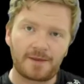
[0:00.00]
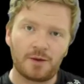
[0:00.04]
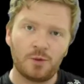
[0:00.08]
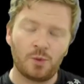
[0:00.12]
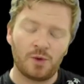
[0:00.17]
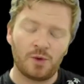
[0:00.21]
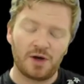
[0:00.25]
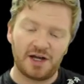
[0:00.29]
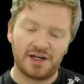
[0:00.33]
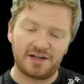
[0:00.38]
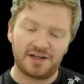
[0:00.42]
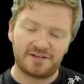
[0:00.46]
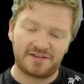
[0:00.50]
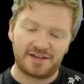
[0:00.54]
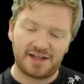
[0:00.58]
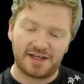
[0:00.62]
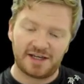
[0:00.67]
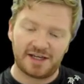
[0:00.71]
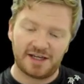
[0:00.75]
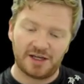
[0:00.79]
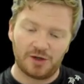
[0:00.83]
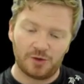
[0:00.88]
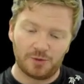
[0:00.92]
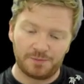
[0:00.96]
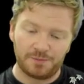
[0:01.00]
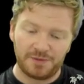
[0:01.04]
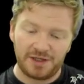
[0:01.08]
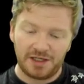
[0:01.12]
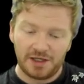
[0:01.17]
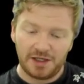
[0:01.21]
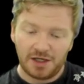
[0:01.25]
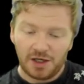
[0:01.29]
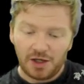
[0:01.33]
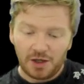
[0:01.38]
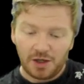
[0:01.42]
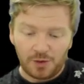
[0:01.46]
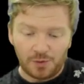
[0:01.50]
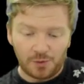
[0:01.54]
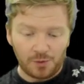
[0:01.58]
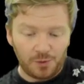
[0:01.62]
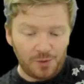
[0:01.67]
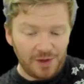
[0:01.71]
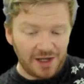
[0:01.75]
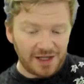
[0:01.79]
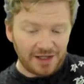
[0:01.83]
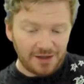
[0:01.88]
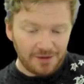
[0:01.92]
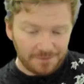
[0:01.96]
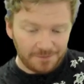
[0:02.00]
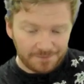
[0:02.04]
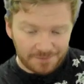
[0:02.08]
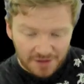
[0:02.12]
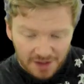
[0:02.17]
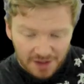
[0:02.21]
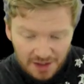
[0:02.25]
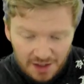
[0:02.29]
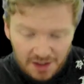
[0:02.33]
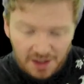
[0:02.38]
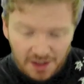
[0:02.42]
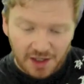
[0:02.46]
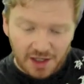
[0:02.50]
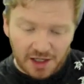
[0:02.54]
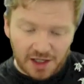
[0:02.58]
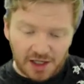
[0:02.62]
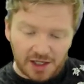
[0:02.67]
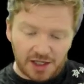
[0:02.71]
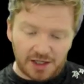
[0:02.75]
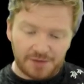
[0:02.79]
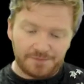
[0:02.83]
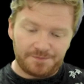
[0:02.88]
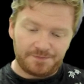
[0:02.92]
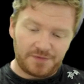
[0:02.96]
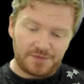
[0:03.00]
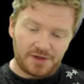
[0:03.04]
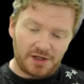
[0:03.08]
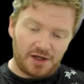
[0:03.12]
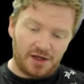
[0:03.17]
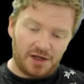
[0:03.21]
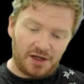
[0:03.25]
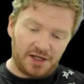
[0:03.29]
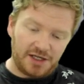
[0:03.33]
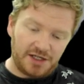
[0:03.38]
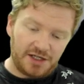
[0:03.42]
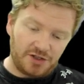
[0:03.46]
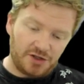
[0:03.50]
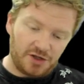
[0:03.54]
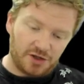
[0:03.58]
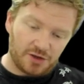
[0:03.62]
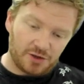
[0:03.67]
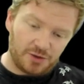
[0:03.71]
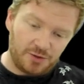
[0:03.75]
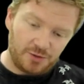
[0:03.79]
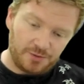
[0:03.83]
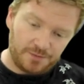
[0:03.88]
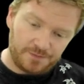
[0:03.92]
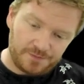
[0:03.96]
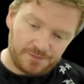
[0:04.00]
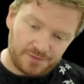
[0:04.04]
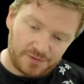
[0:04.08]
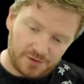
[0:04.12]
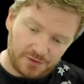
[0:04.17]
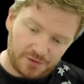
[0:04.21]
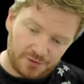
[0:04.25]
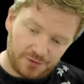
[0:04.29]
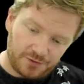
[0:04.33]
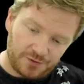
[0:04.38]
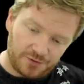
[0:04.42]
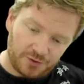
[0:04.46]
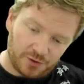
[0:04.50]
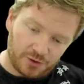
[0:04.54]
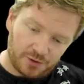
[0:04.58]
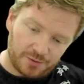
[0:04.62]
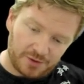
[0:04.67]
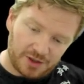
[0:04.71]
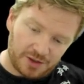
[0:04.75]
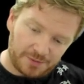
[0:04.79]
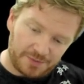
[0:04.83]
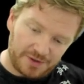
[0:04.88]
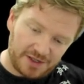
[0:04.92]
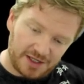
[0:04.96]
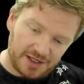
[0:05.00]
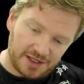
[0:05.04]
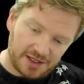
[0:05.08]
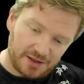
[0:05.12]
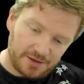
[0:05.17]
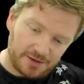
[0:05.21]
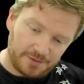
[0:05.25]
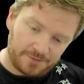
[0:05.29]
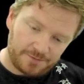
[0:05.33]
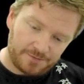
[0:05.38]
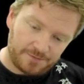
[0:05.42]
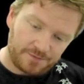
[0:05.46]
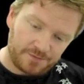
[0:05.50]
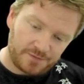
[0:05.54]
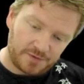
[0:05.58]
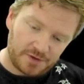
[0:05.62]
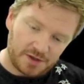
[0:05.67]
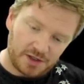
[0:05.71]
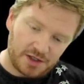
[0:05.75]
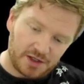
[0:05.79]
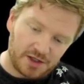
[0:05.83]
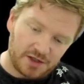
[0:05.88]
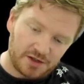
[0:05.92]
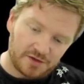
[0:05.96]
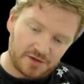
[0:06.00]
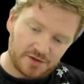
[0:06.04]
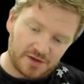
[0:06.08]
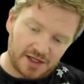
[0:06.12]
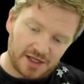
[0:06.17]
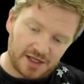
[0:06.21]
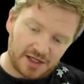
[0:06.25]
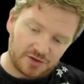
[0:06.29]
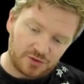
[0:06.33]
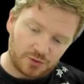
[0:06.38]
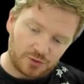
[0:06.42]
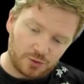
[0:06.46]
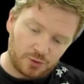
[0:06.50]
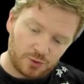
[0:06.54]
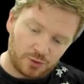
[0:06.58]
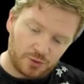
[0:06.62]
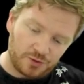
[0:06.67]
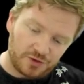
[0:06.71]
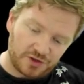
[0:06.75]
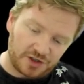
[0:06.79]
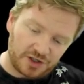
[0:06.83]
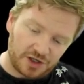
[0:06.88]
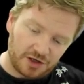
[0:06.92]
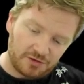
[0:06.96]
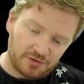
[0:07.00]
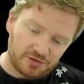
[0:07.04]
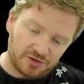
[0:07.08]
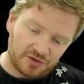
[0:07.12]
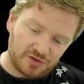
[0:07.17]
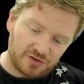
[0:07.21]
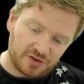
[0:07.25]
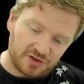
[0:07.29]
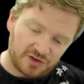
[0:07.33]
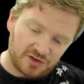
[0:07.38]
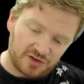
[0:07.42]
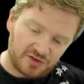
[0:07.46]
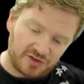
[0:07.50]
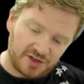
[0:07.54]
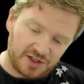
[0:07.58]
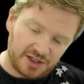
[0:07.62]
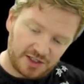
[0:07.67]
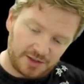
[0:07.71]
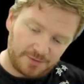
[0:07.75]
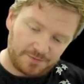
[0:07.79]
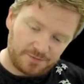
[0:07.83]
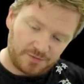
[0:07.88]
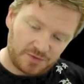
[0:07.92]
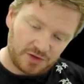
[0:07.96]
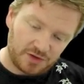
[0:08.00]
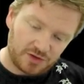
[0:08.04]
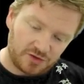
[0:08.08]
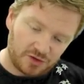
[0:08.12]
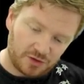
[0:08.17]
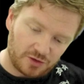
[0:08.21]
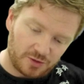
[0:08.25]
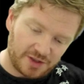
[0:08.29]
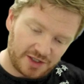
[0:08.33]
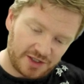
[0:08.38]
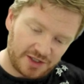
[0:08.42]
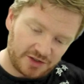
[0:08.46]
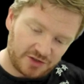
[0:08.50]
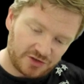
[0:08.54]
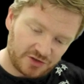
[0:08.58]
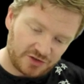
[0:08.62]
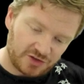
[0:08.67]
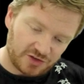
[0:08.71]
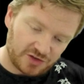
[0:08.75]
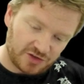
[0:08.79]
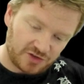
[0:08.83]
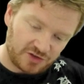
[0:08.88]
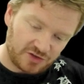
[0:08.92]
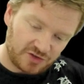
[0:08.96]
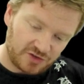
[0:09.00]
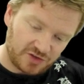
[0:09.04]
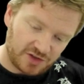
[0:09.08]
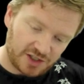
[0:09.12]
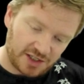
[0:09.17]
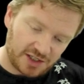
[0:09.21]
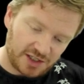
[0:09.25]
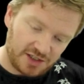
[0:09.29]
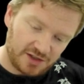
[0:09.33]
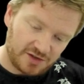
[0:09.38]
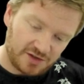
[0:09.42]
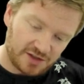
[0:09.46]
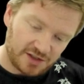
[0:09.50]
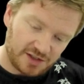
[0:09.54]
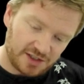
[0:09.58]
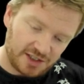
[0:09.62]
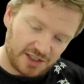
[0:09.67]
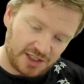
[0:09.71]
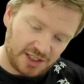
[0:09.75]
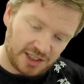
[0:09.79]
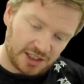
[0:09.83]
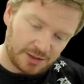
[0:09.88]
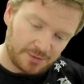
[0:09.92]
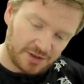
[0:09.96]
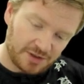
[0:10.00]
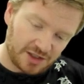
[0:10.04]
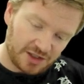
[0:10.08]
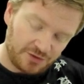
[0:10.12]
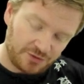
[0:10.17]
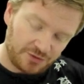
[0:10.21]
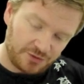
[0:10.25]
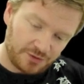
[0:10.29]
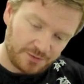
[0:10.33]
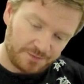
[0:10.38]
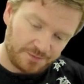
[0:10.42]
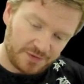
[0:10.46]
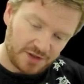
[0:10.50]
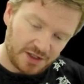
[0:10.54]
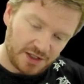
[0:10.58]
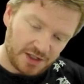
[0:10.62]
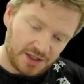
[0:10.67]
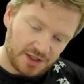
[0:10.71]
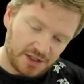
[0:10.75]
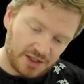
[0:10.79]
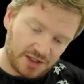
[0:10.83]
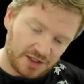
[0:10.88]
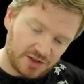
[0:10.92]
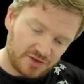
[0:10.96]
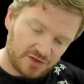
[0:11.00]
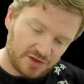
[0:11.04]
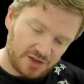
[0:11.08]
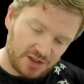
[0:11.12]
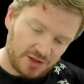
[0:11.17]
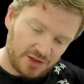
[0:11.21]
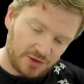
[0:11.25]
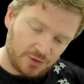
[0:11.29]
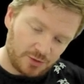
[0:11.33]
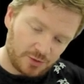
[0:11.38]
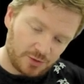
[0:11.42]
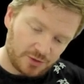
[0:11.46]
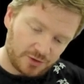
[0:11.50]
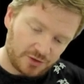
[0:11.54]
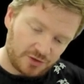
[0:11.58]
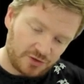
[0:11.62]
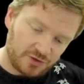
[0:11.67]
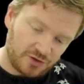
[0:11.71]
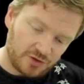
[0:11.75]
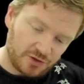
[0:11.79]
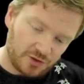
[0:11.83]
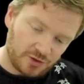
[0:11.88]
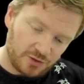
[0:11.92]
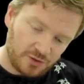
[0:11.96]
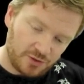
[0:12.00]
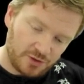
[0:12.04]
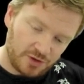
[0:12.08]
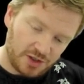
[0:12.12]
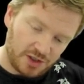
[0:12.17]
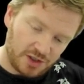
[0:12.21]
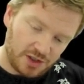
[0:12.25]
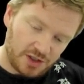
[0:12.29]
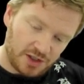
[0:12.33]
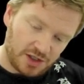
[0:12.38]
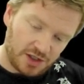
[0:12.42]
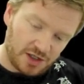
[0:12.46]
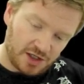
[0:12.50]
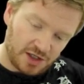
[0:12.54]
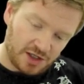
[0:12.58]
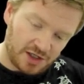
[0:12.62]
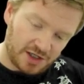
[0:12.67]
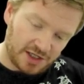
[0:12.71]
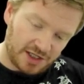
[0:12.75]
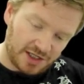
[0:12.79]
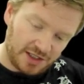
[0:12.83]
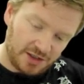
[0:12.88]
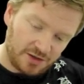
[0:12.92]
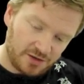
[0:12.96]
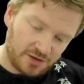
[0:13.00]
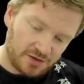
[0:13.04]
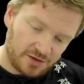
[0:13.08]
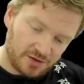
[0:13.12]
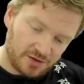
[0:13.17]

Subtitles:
2. Why does that help me? Well, I know from up here that all the currents are the same, so I can just say that the EMF is equal to I